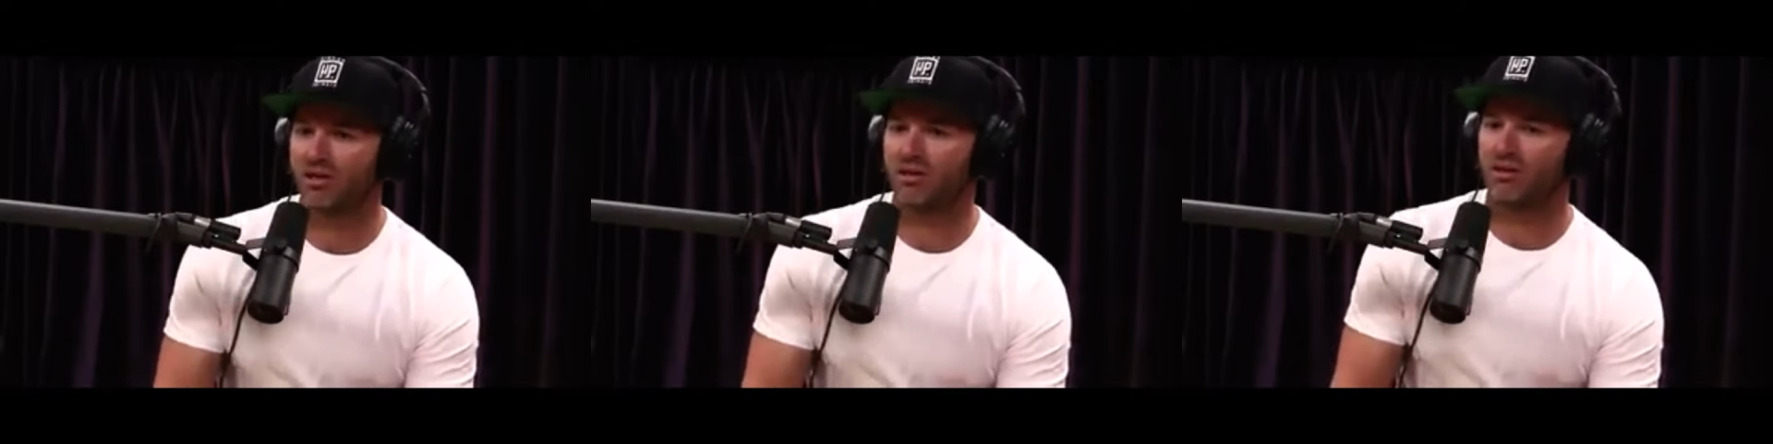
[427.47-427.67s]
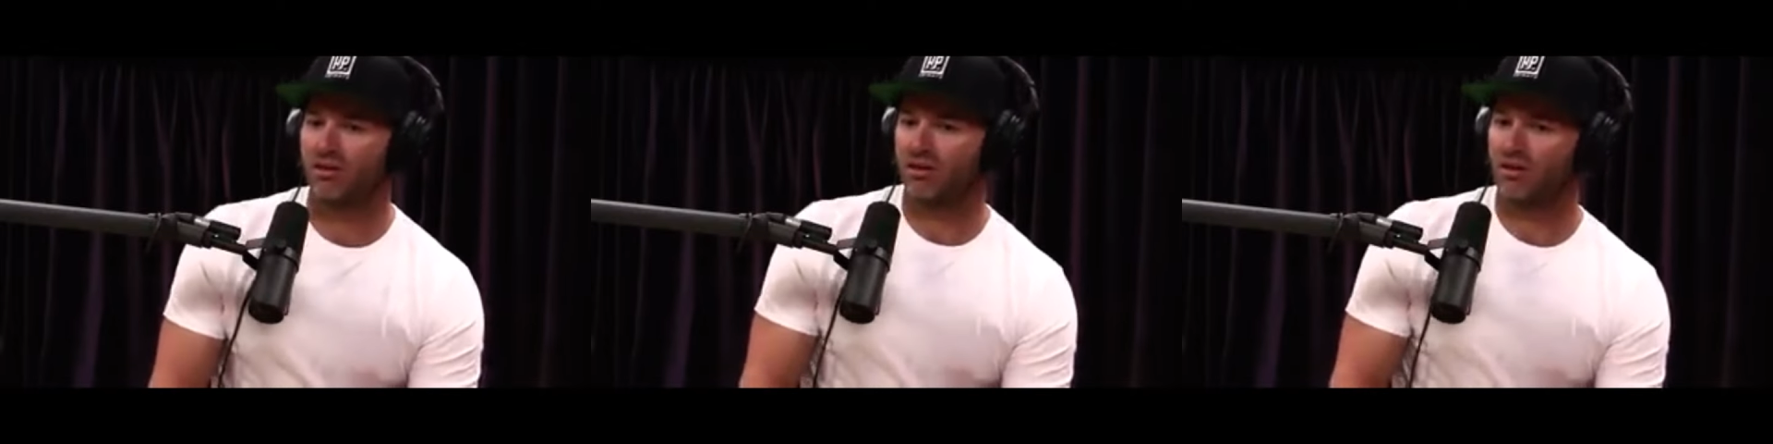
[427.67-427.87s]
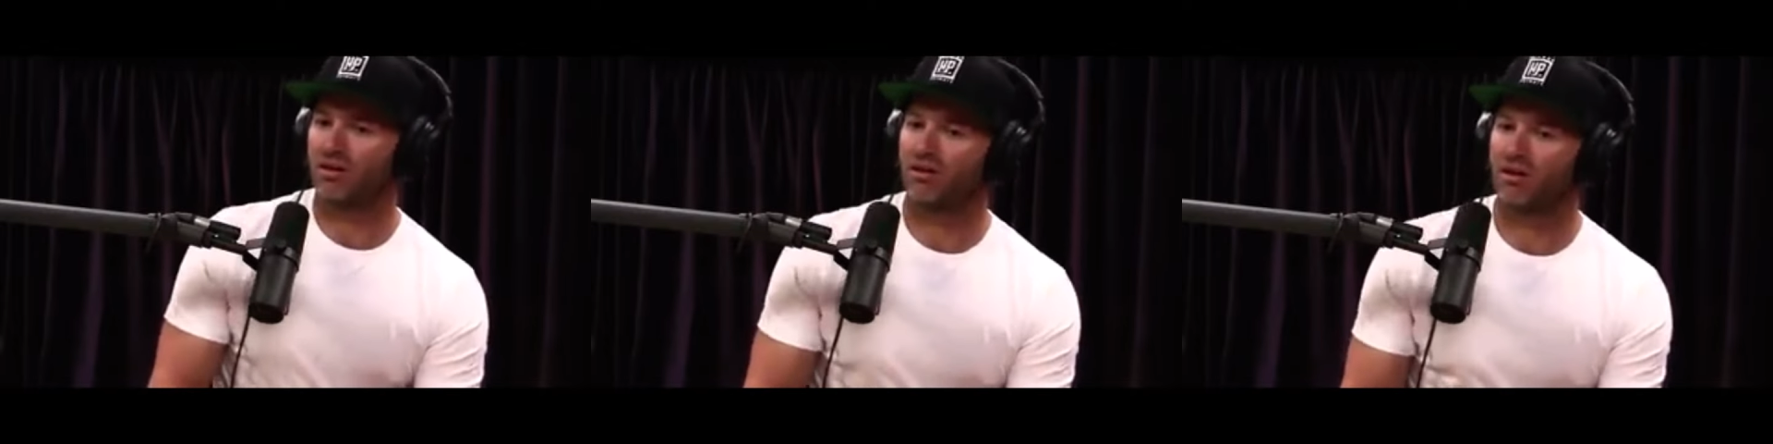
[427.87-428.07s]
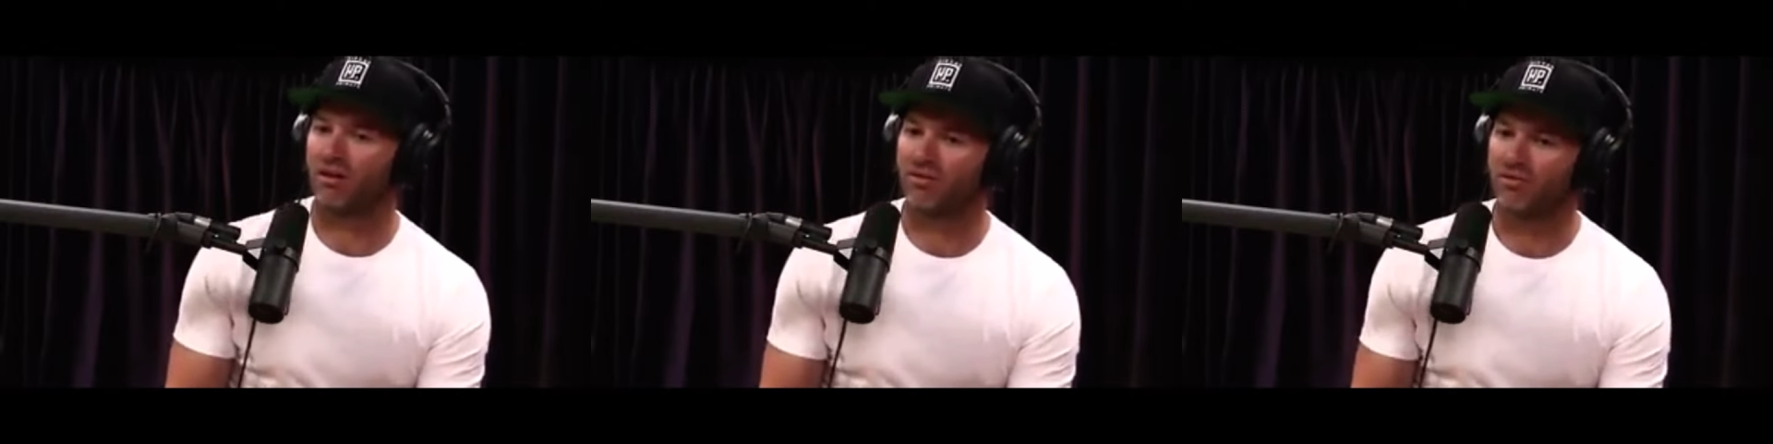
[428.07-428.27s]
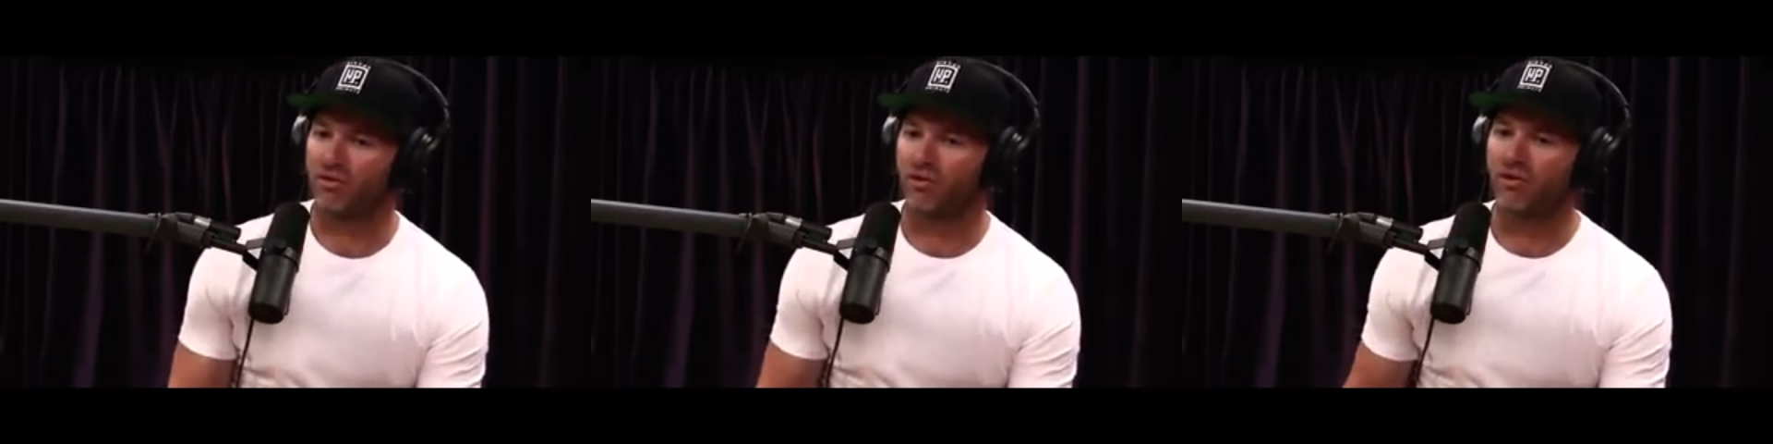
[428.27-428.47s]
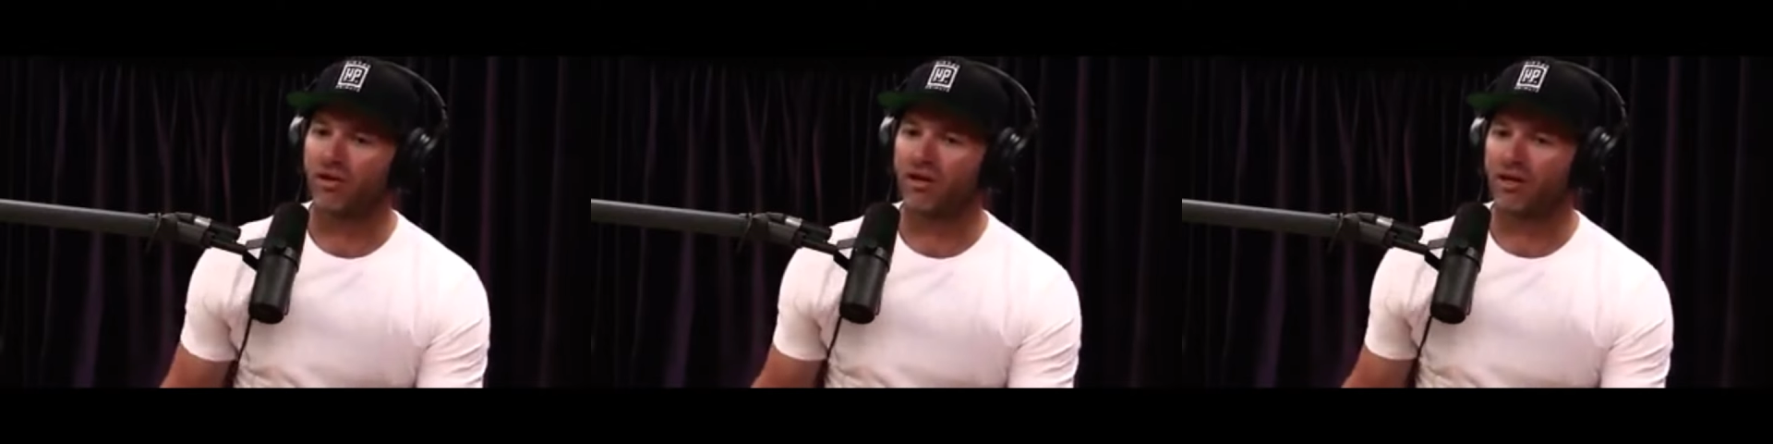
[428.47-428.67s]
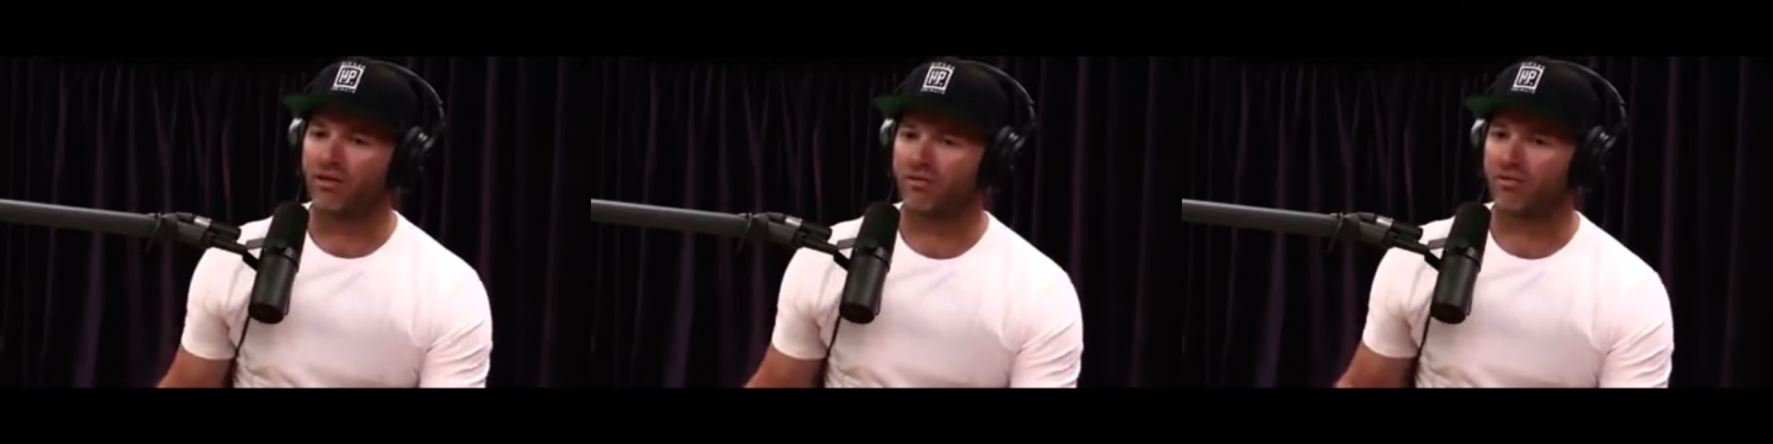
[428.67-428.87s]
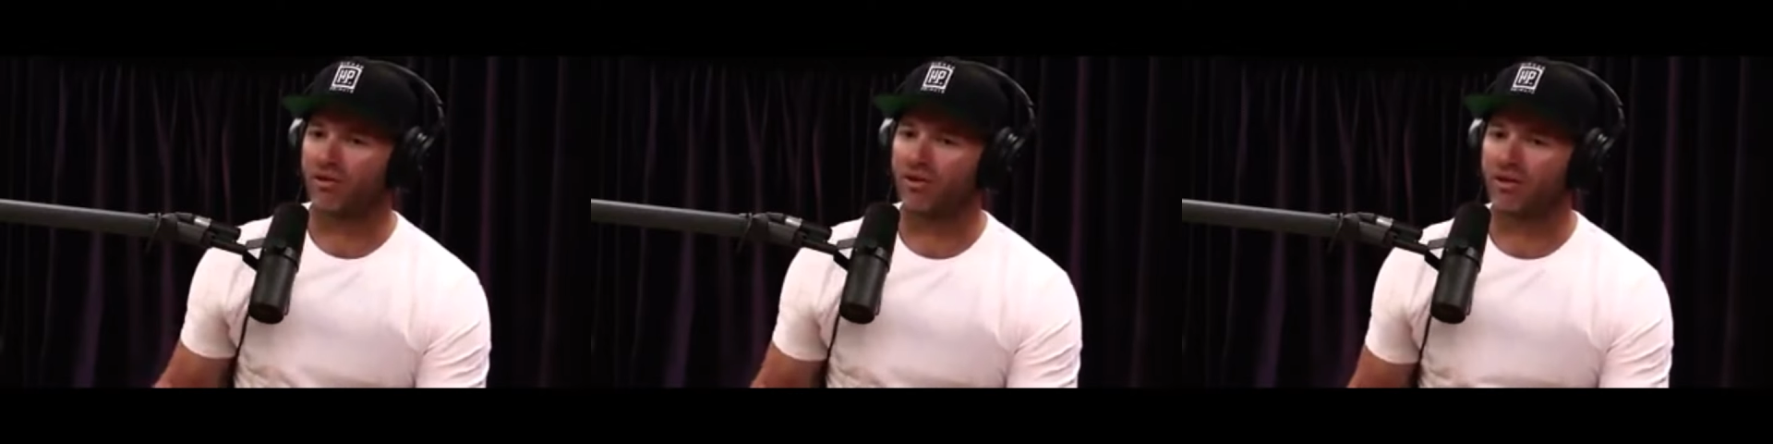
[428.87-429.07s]
like a lot of the food that he can
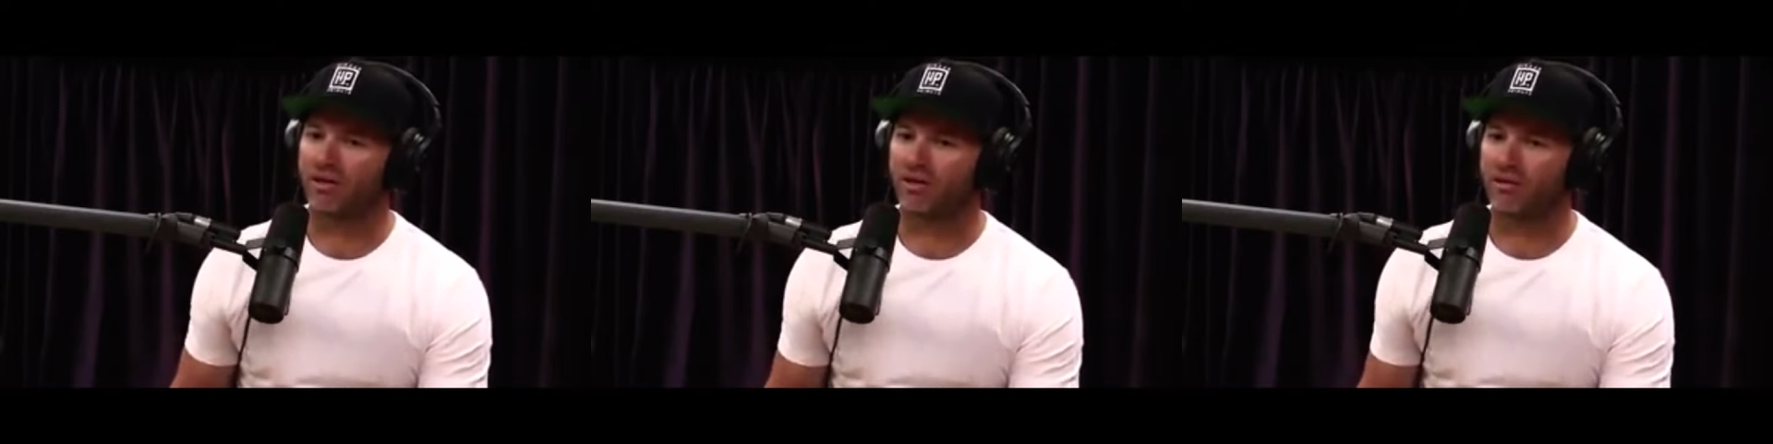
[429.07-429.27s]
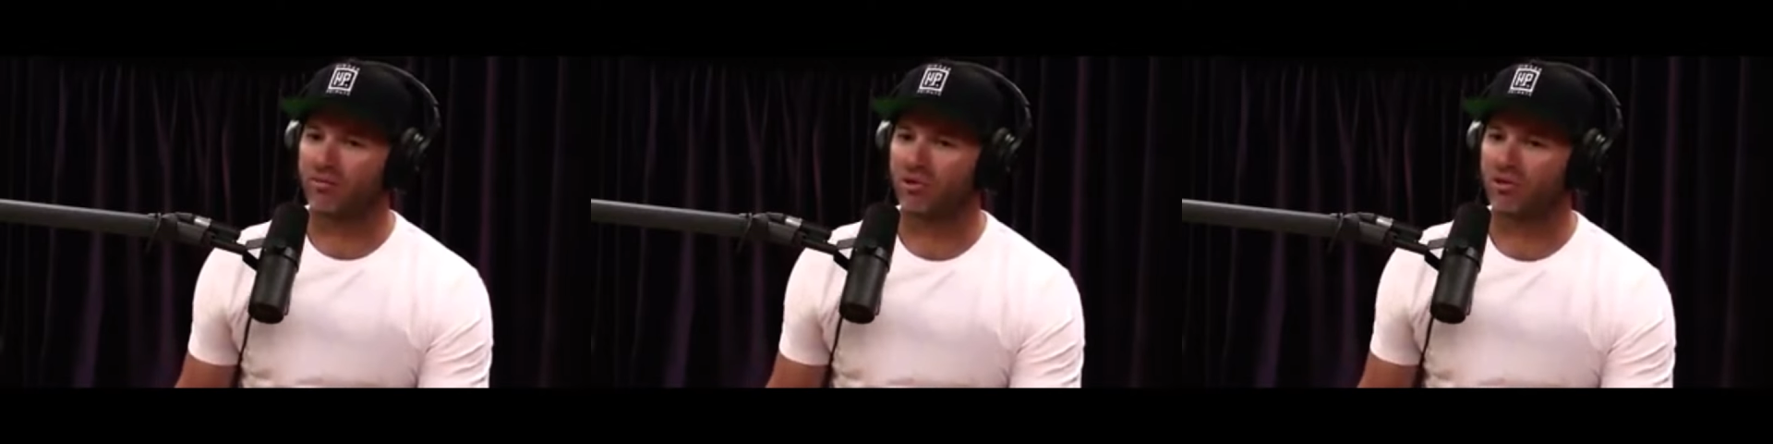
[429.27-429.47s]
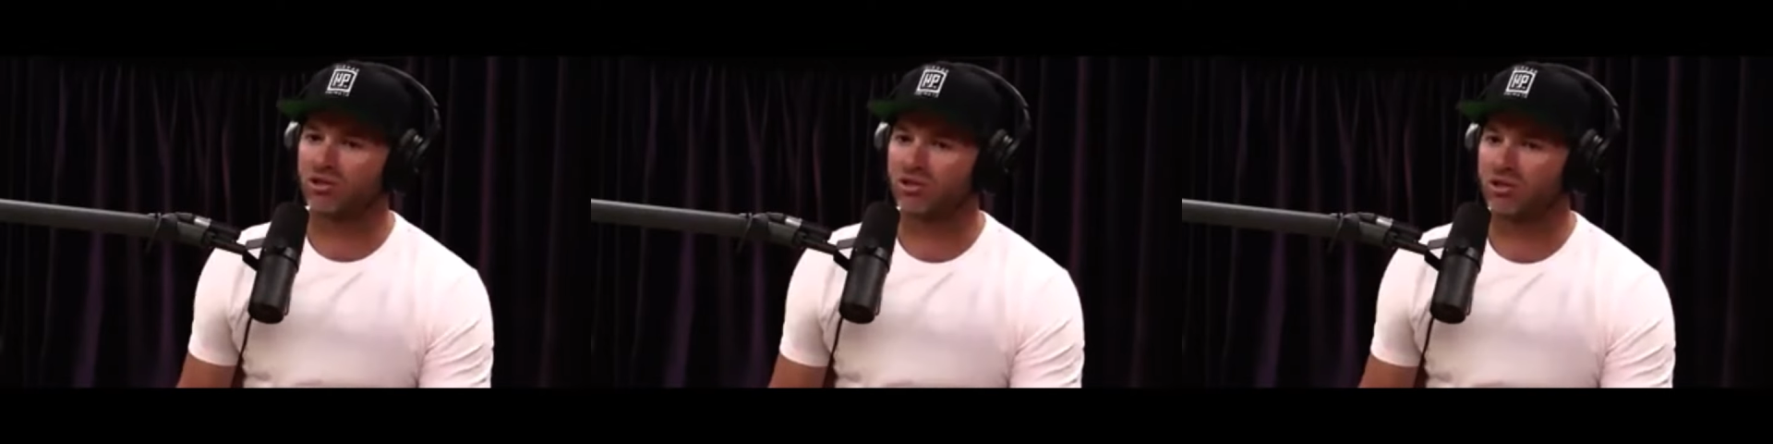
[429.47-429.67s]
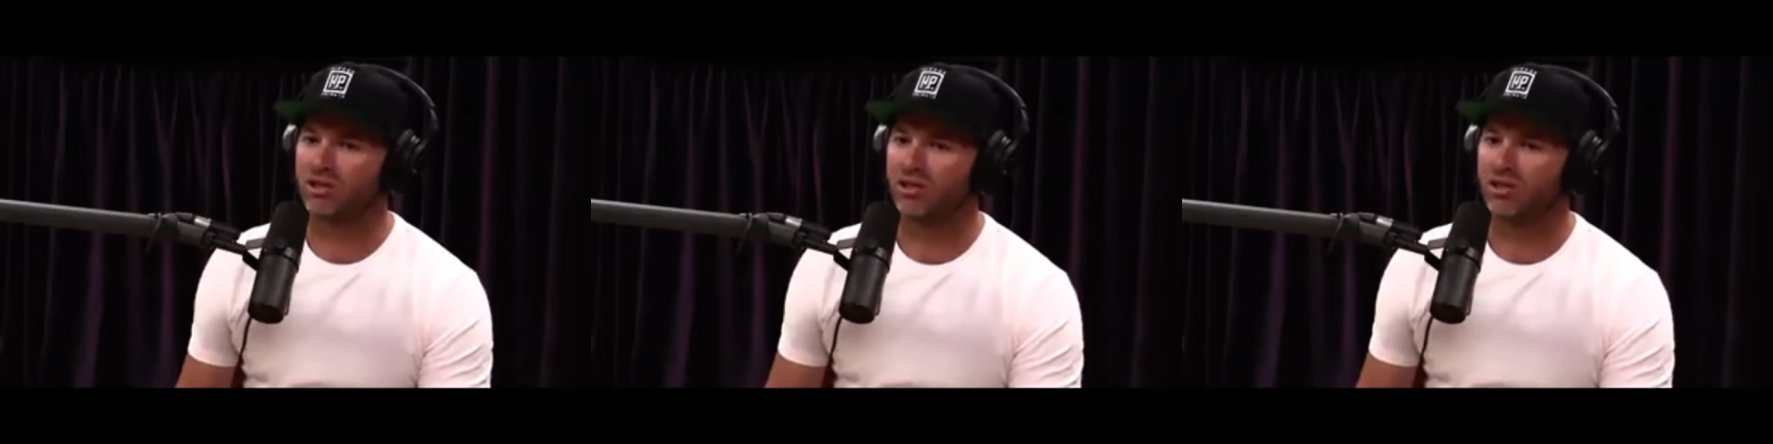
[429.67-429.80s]
find out in the bush,